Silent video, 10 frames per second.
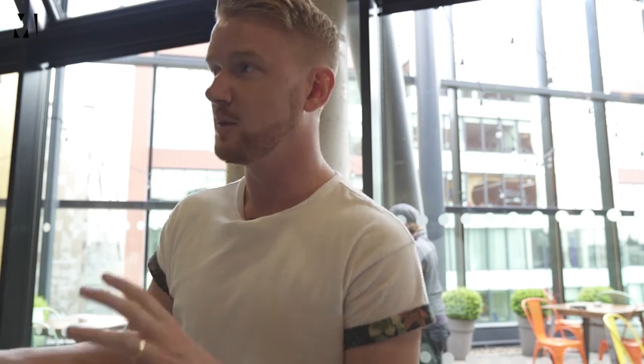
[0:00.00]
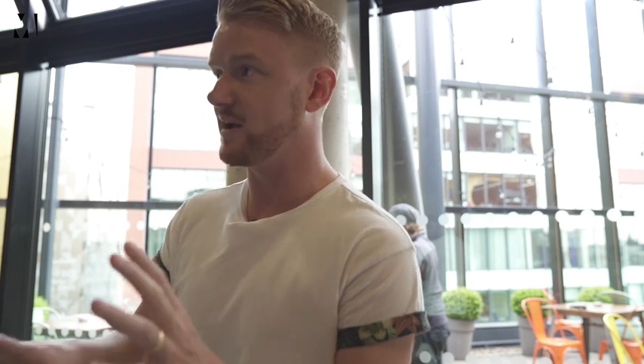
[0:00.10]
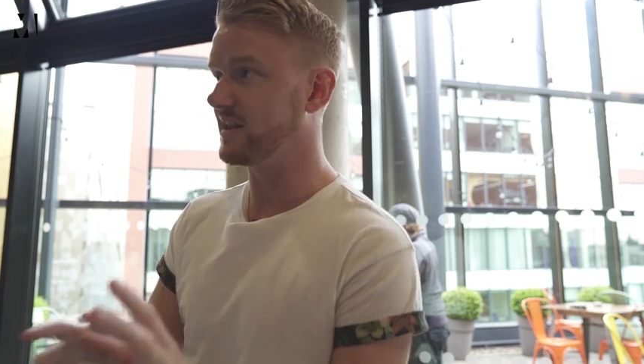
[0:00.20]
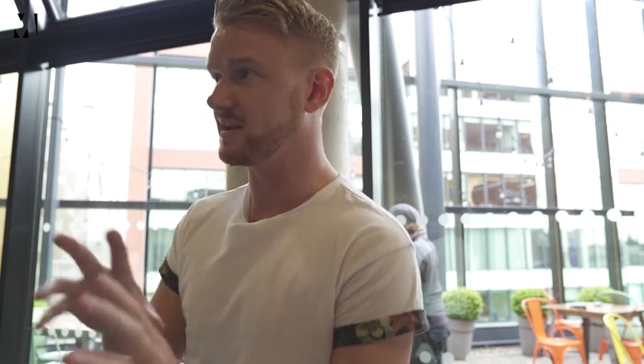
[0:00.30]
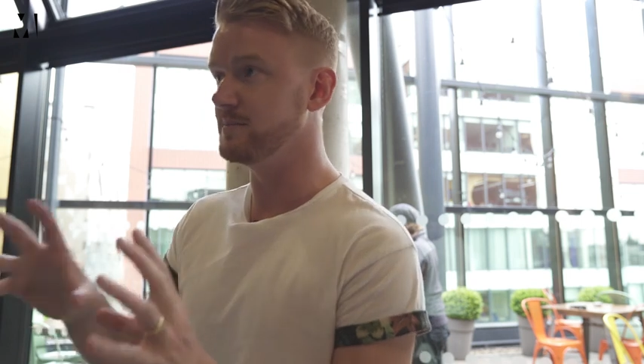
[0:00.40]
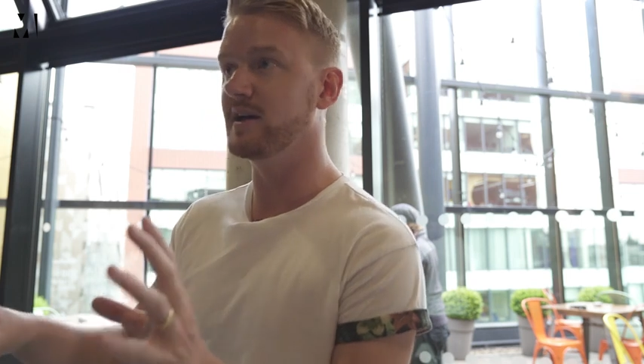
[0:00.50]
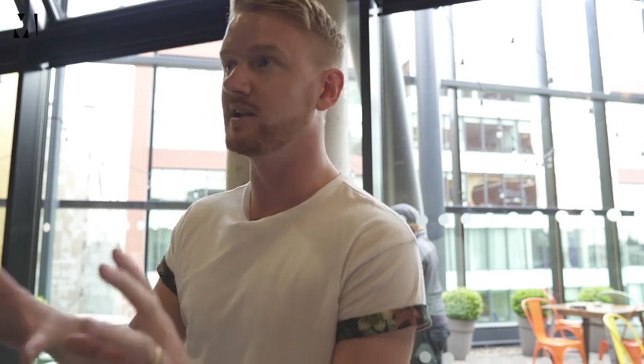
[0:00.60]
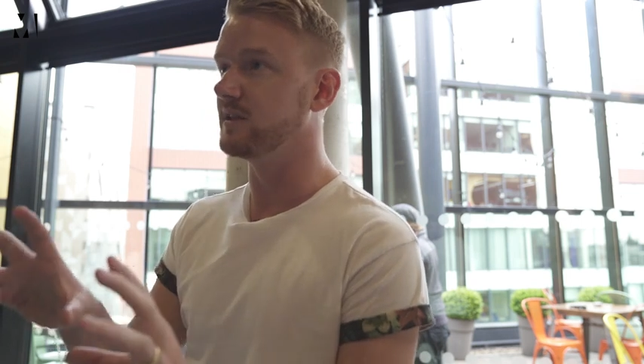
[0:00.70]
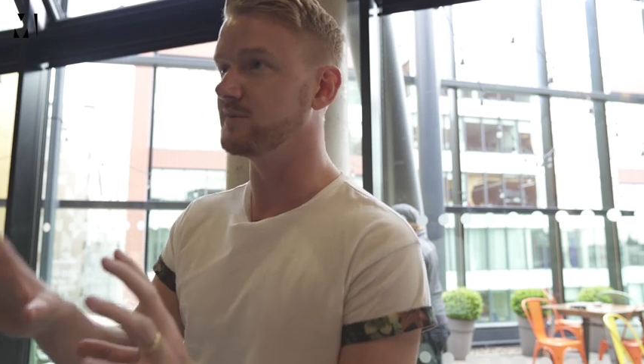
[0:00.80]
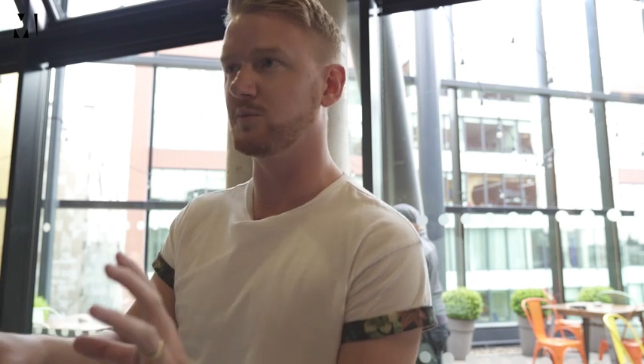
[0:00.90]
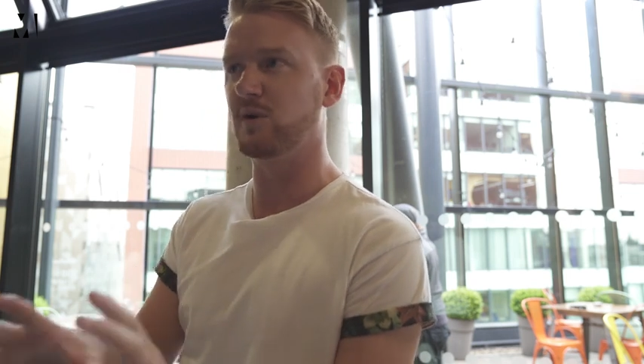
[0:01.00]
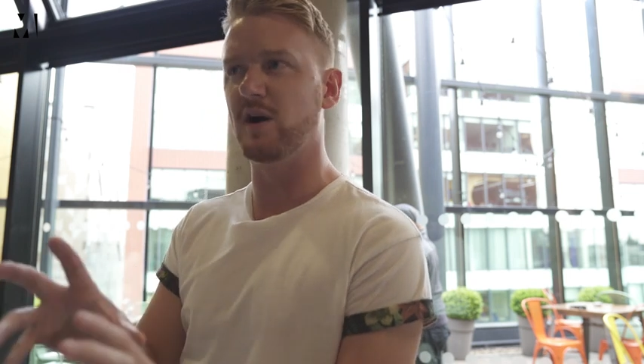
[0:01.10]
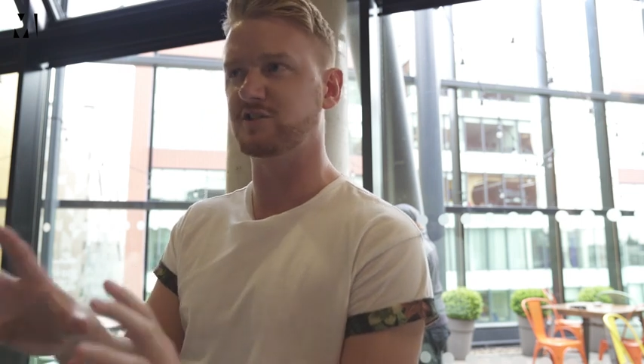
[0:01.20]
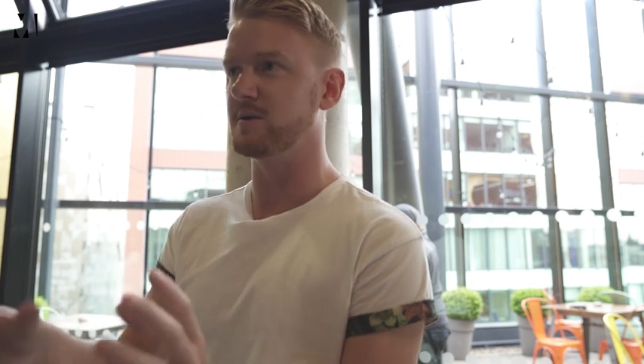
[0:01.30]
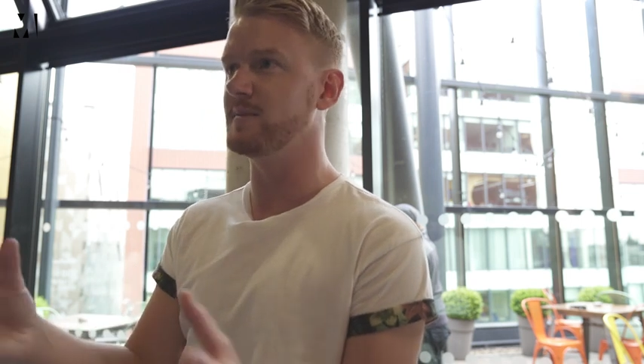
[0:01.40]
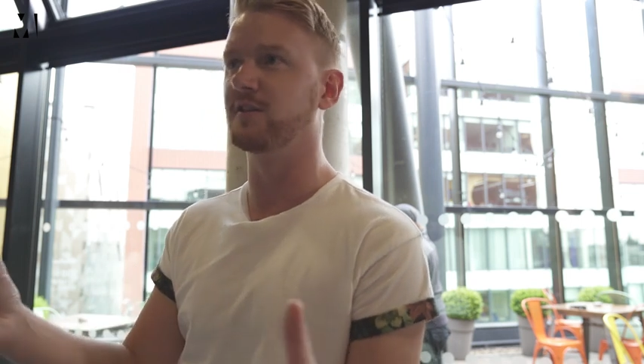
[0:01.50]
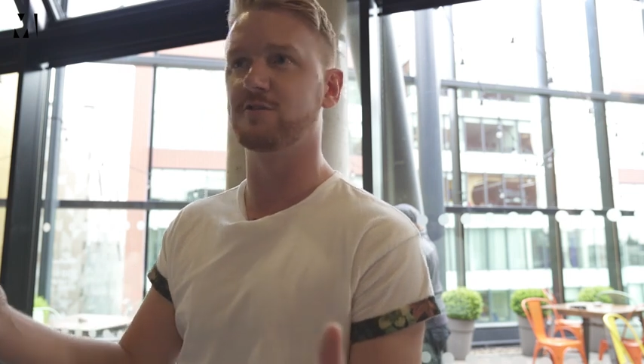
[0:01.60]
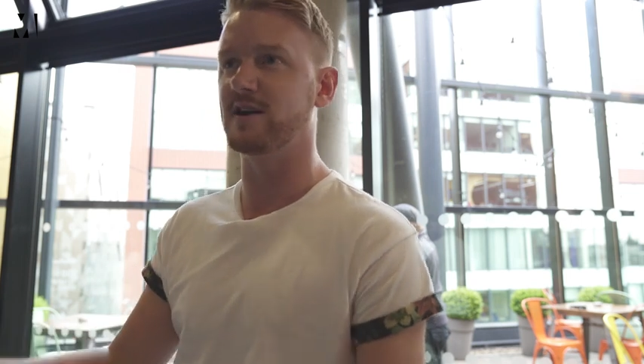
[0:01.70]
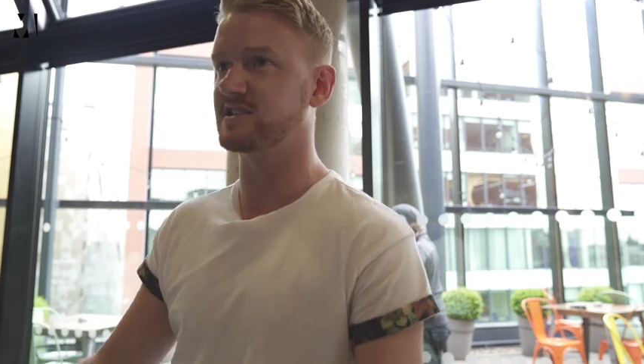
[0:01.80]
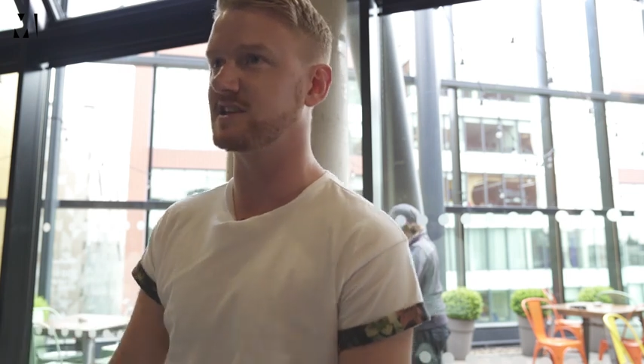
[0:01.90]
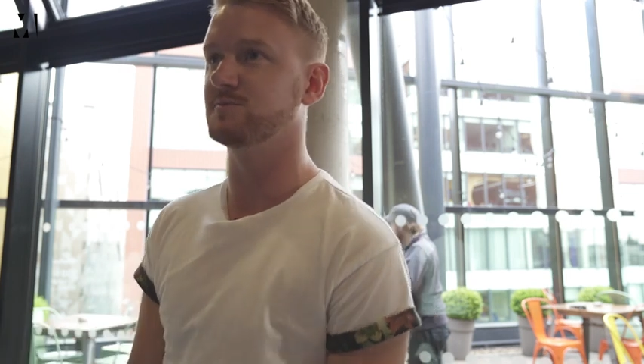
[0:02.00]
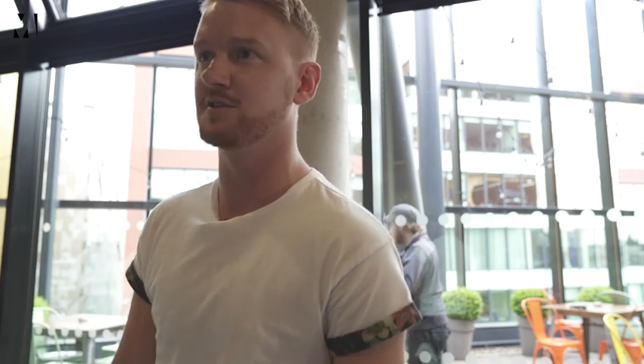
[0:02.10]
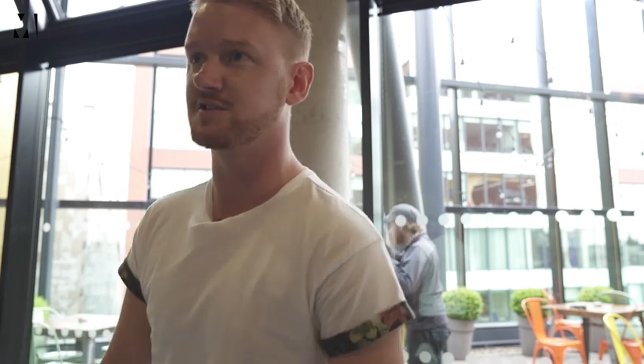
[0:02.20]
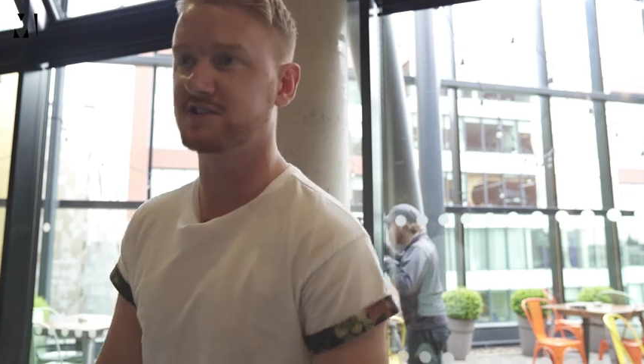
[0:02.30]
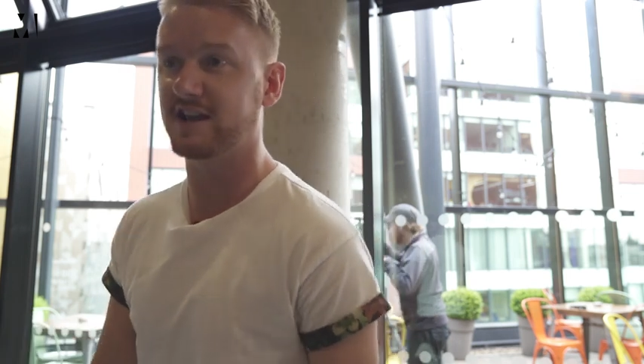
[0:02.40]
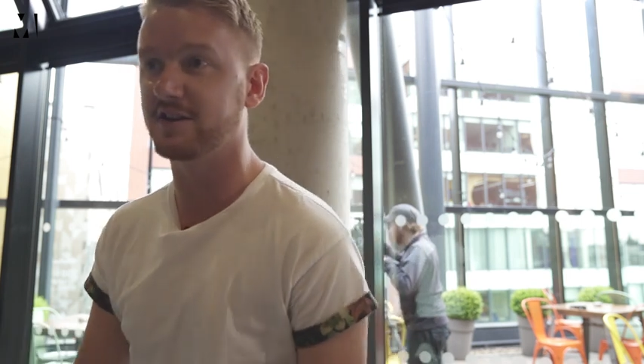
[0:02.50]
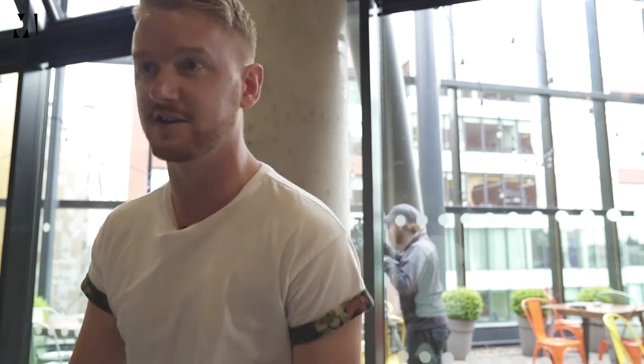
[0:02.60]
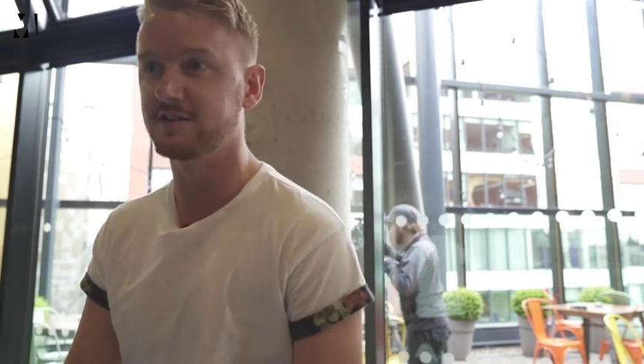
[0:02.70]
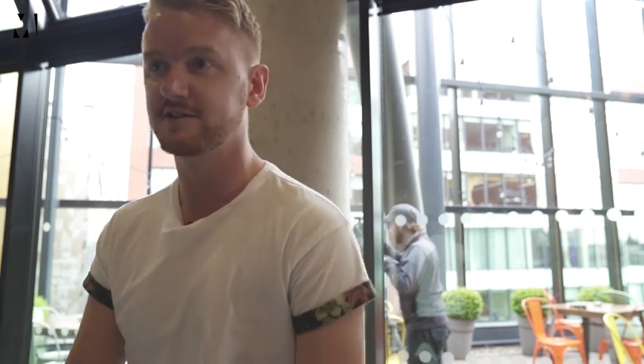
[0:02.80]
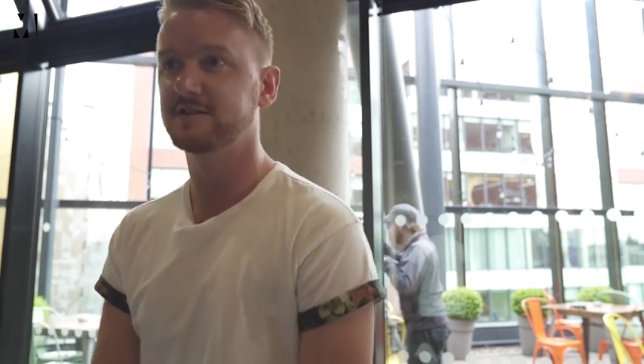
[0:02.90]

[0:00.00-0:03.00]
We had like a mill. We worked on a mill for about six months together,